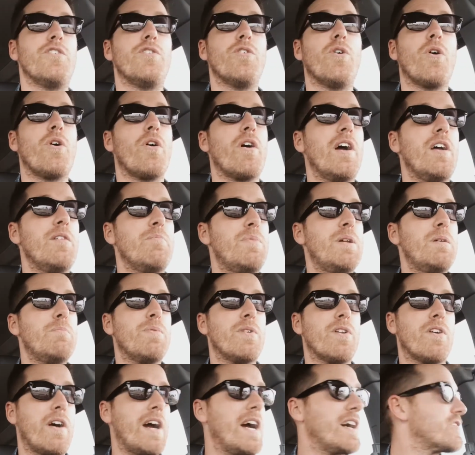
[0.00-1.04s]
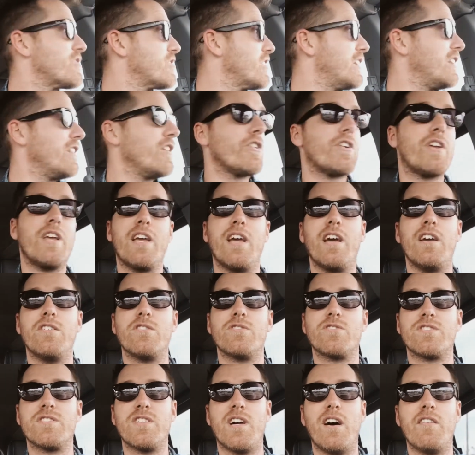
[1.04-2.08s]
door, and people are actually looking at your
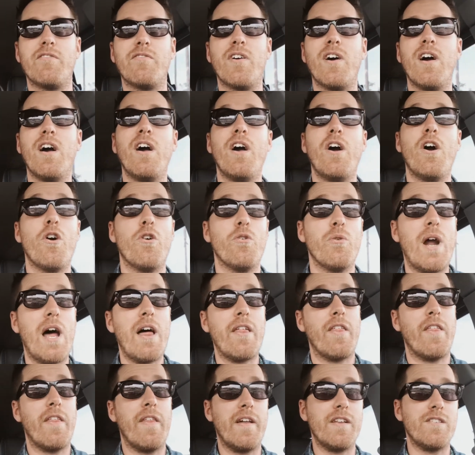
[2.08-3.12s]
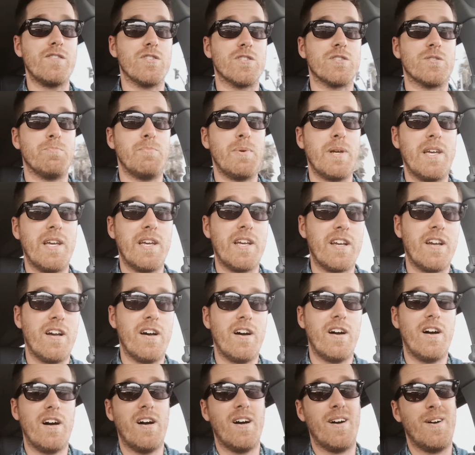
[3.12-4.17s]
stuff rather than just being
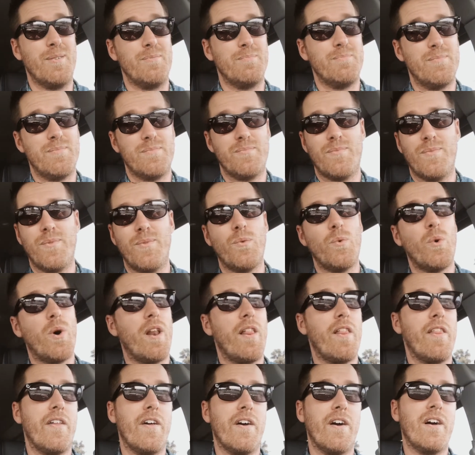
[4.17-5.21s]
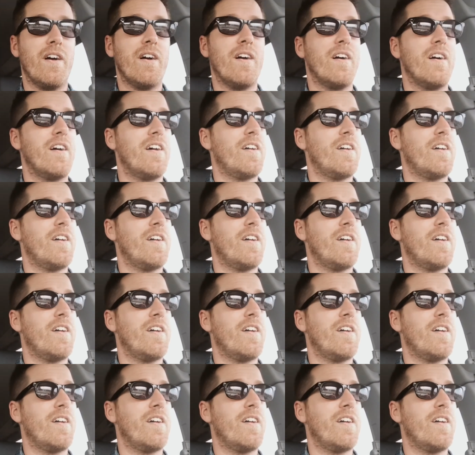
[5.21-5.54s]
one of the